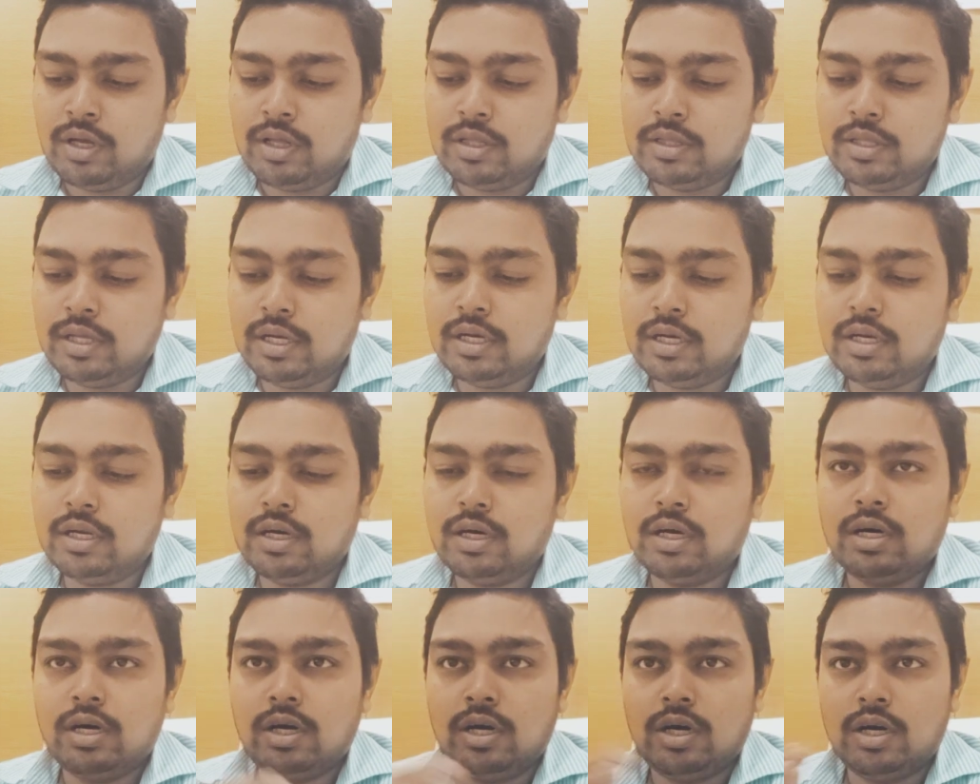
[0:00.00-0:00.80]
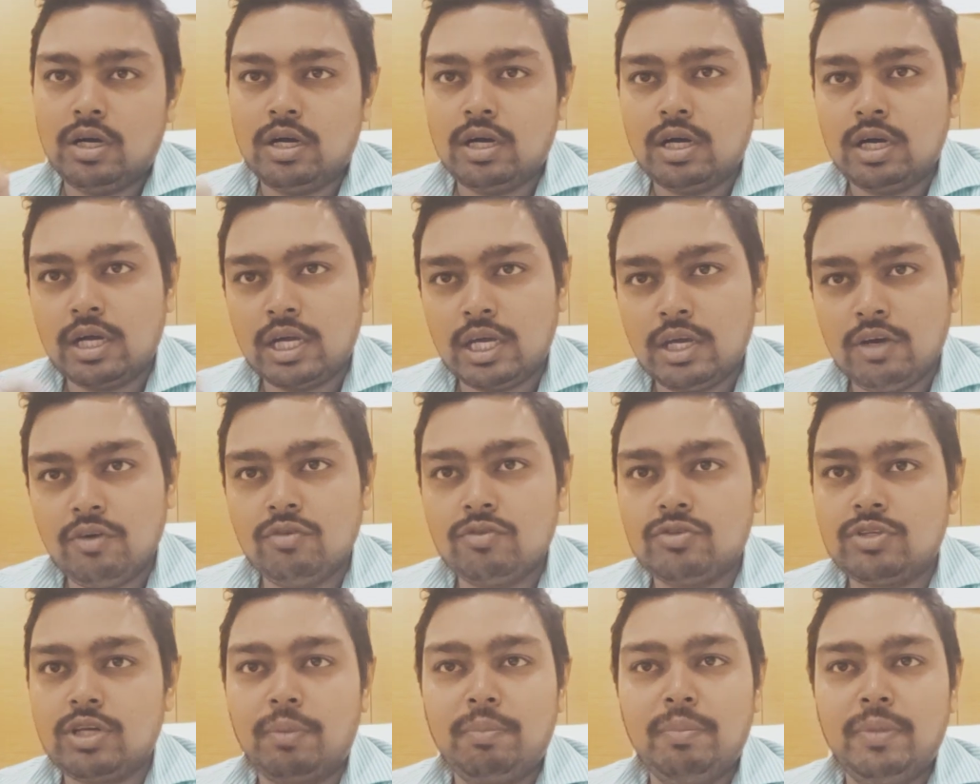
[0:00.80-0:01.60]
Then
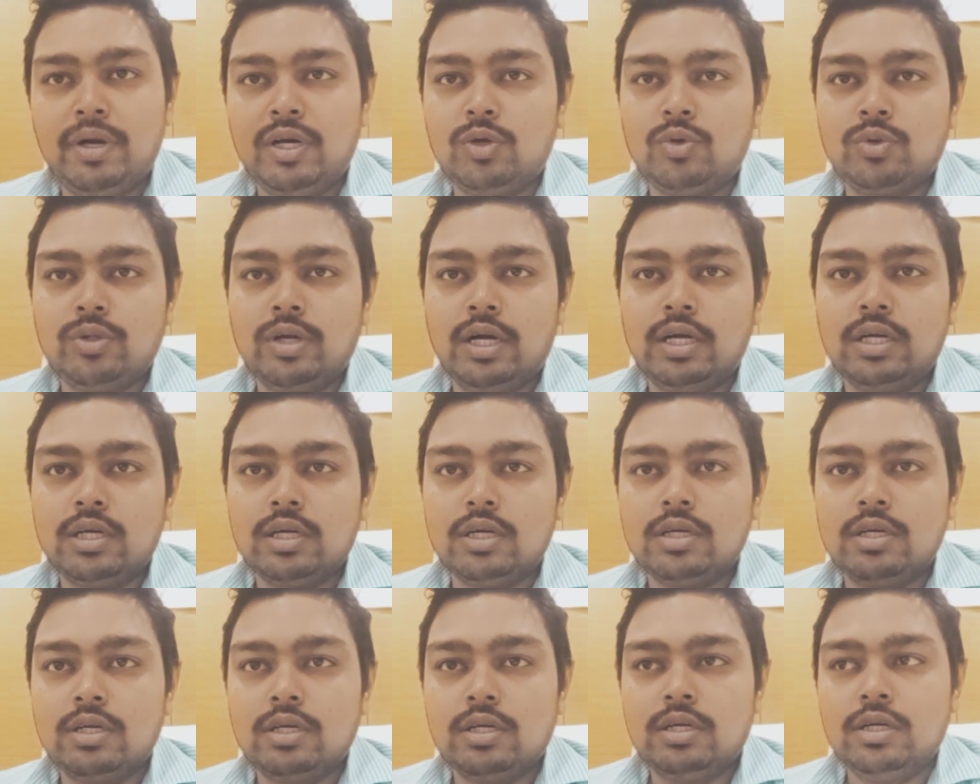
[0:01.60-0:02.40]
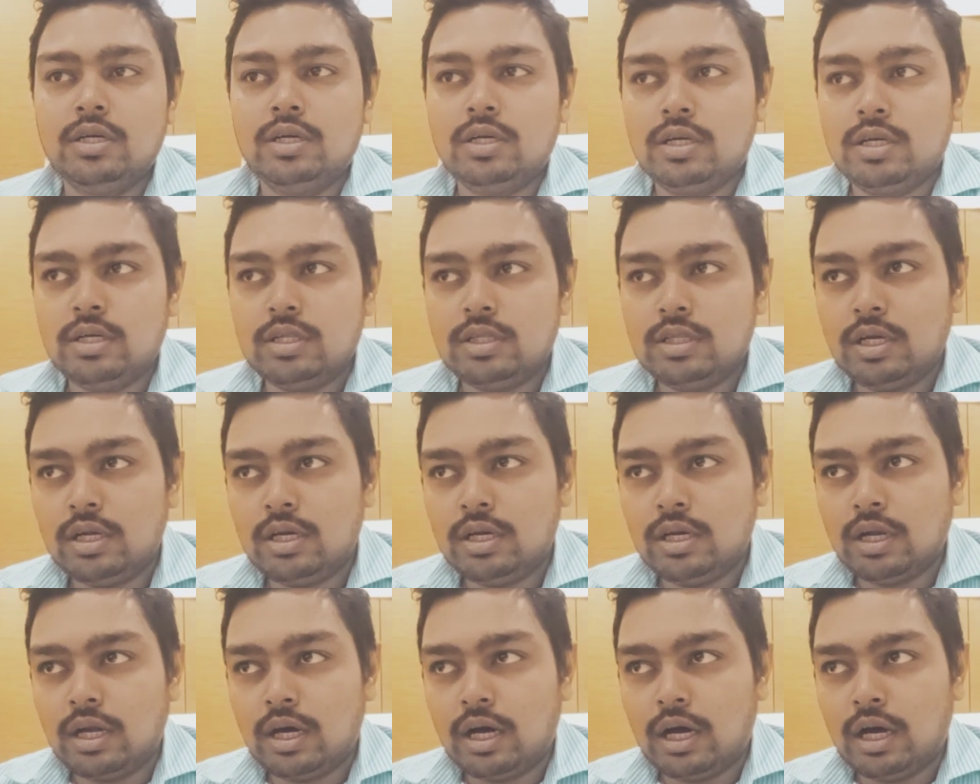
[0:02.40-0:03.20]
give submit to that.
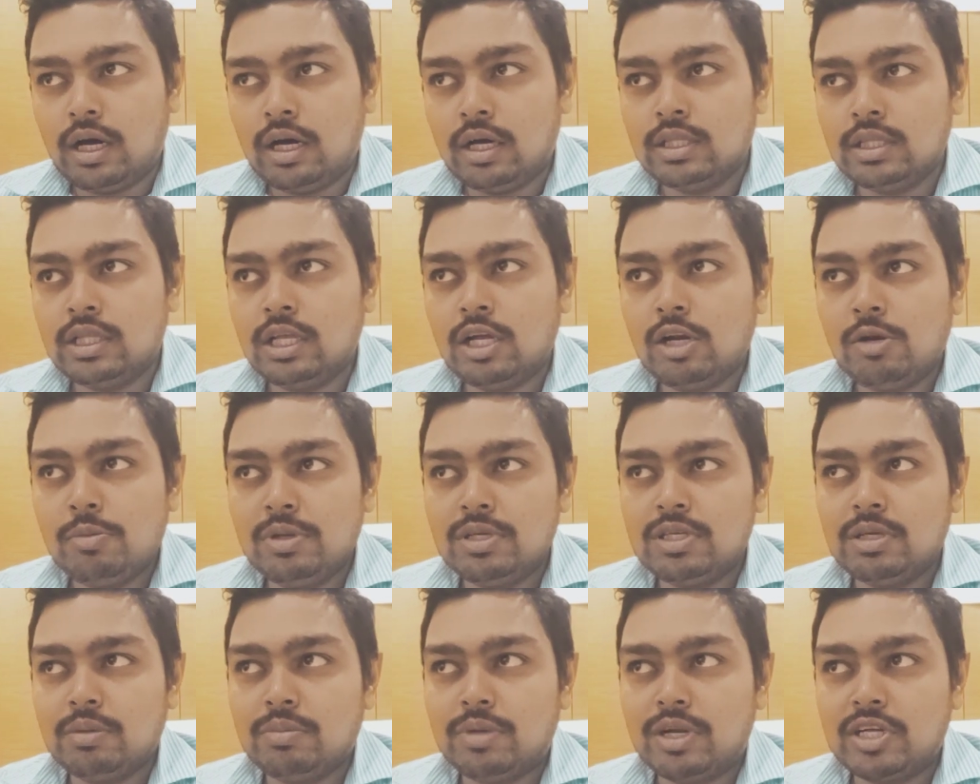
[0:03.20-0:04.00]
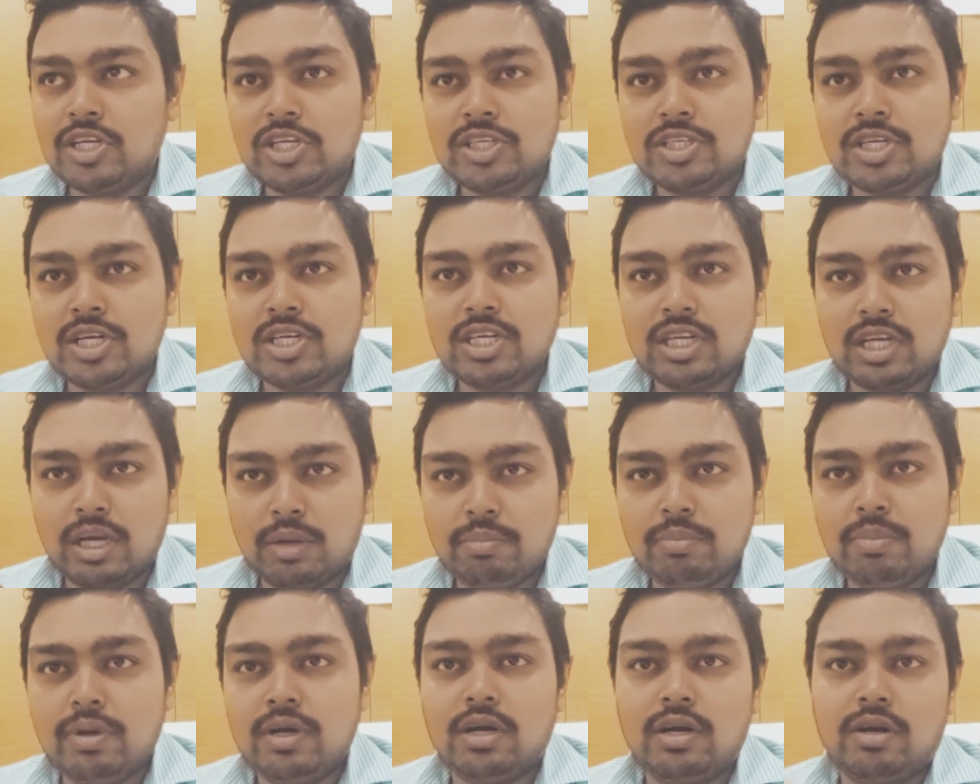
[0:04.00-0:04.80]
Then there will be some registration
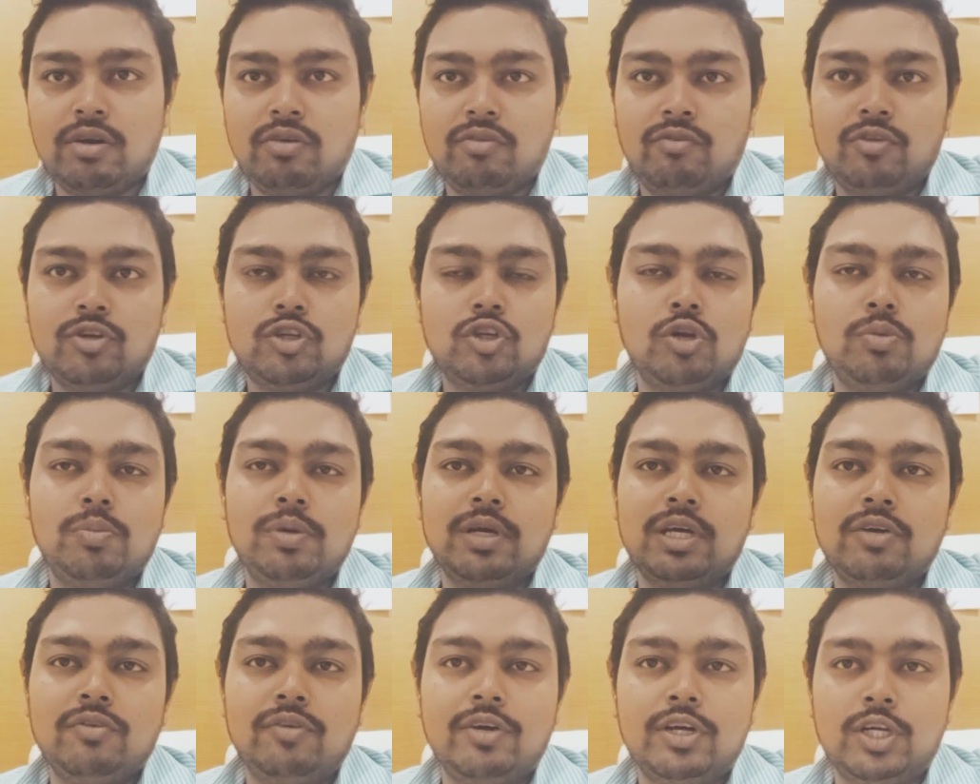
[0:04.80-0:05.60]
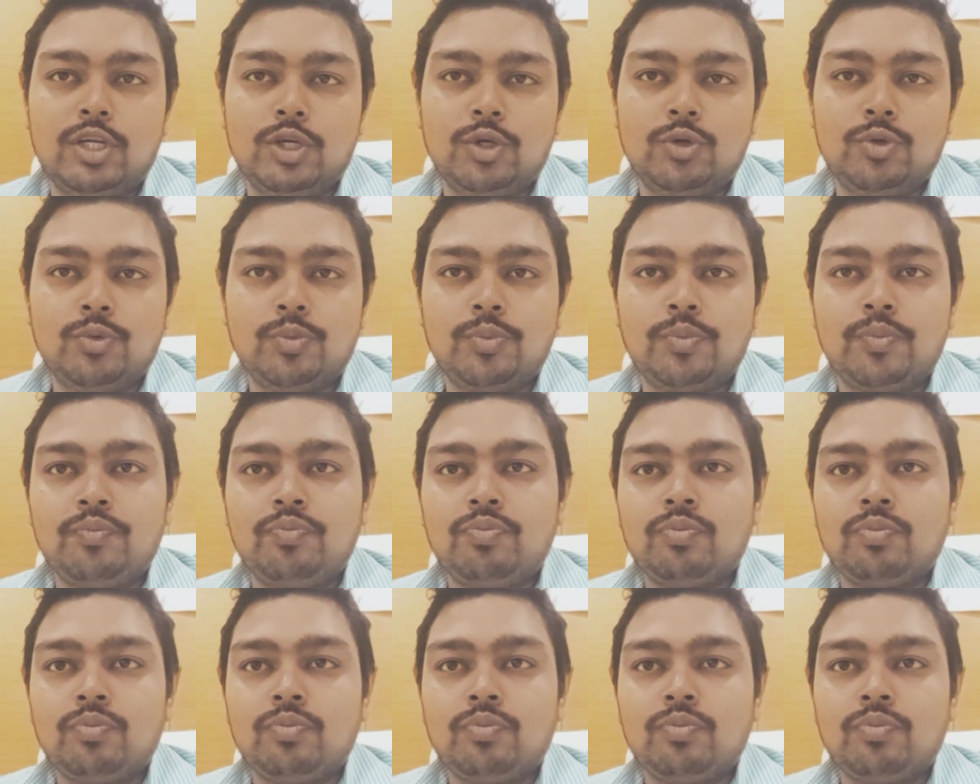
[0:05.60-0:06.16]
number which will be given to you.